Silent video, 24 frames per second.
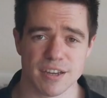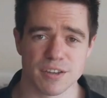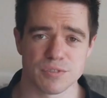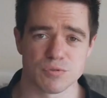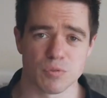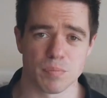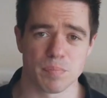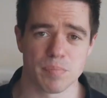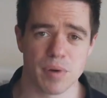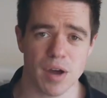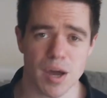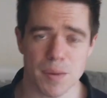E Os
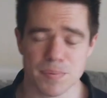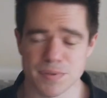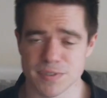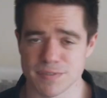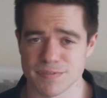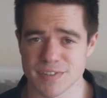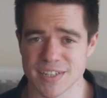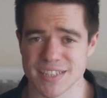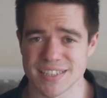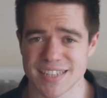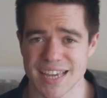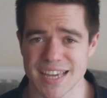will
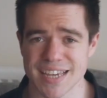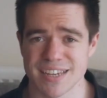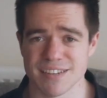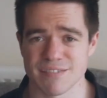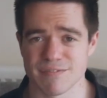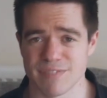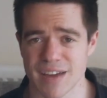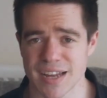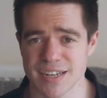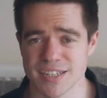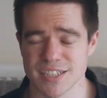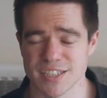purposefully take
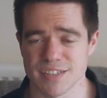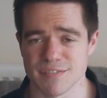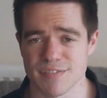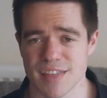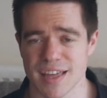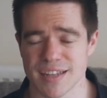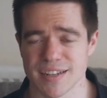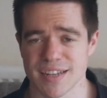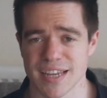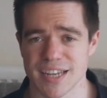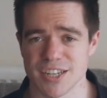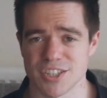advantage of
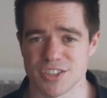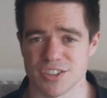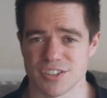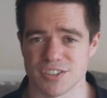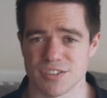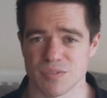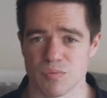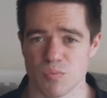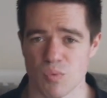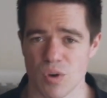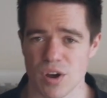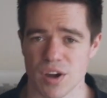that nature
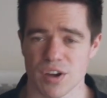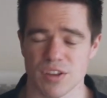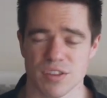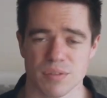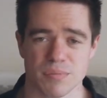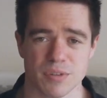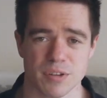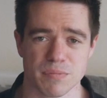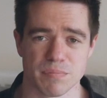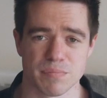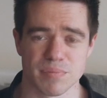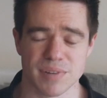to work
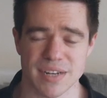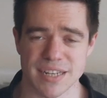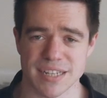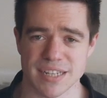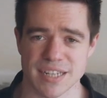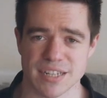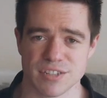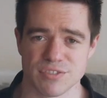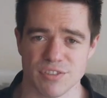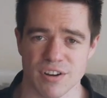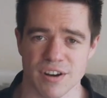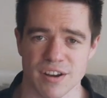them
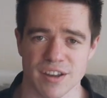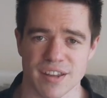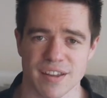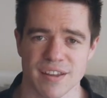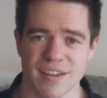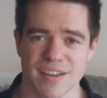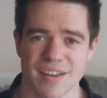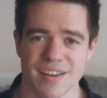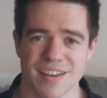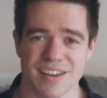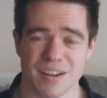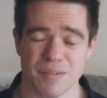completely dry.
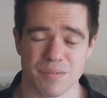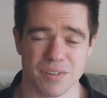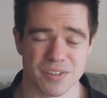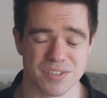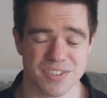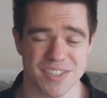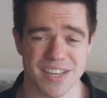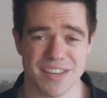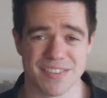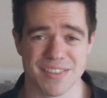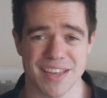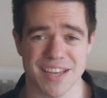I'm not
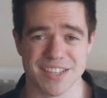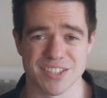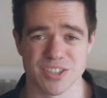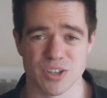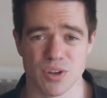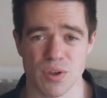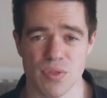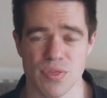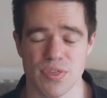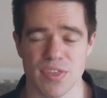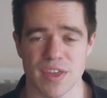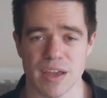saying that's a
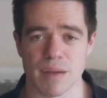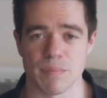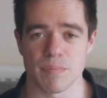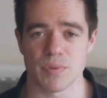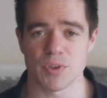good thing,